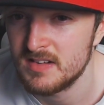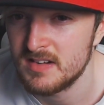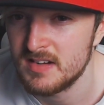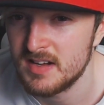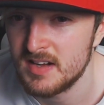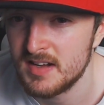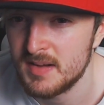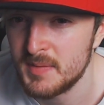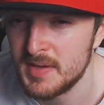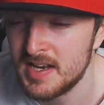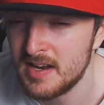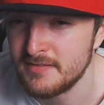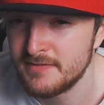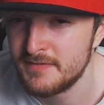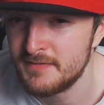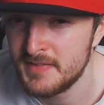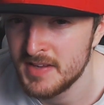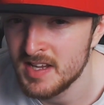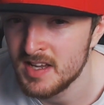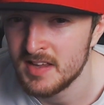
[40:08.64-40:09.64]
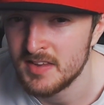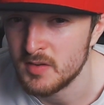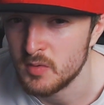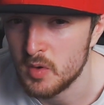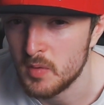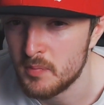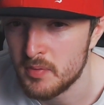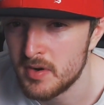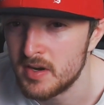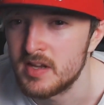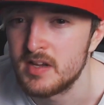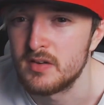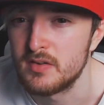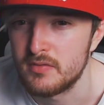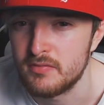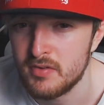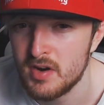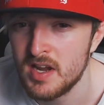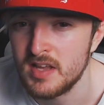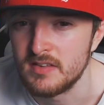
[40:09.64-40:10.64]
I mean, I'd figure they were pretty good
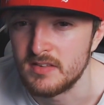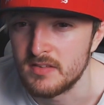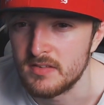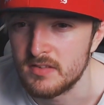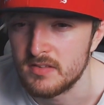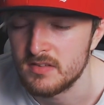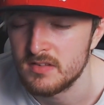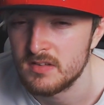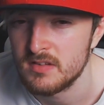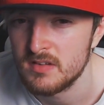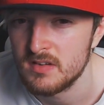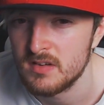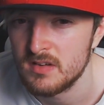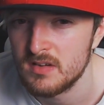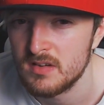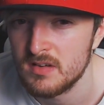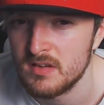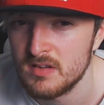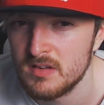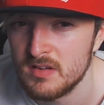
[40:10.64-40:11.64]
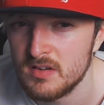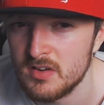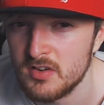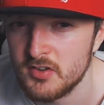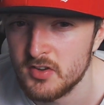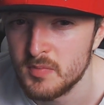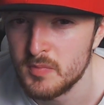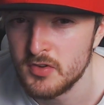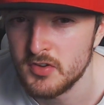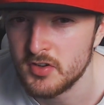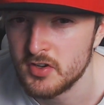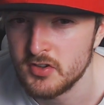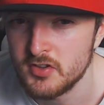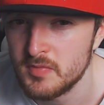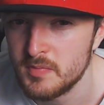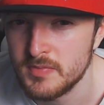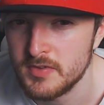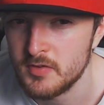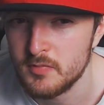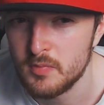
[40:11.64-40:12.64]
friends, because they would
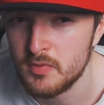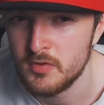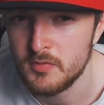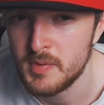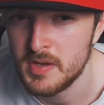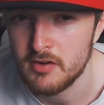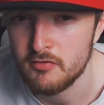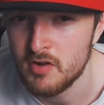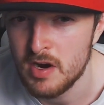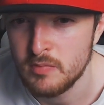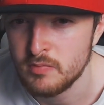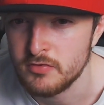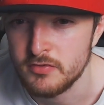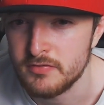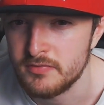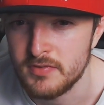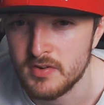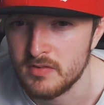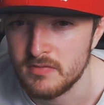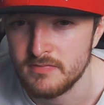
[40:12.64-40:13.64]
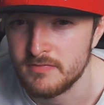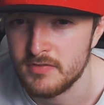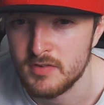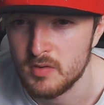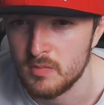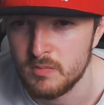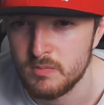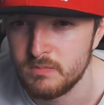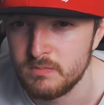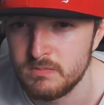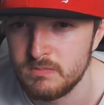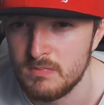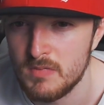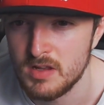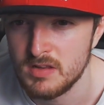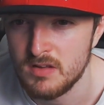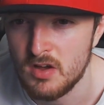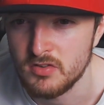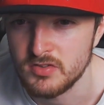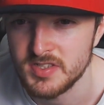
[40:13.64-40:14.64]
have been around for a
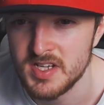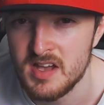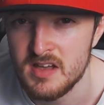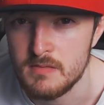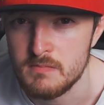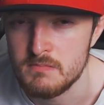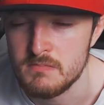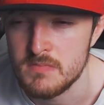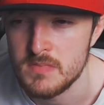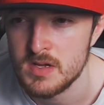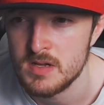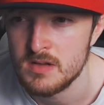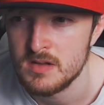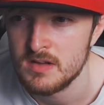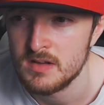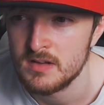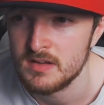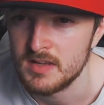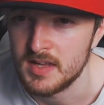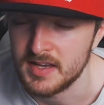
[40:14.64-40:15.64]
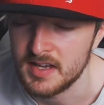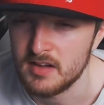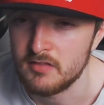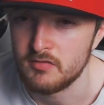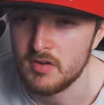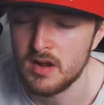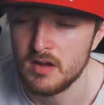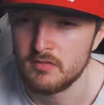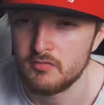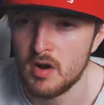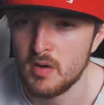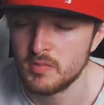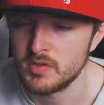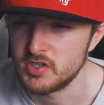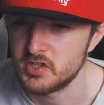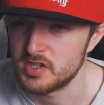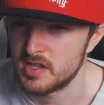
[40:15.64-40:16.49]
long time, like around each other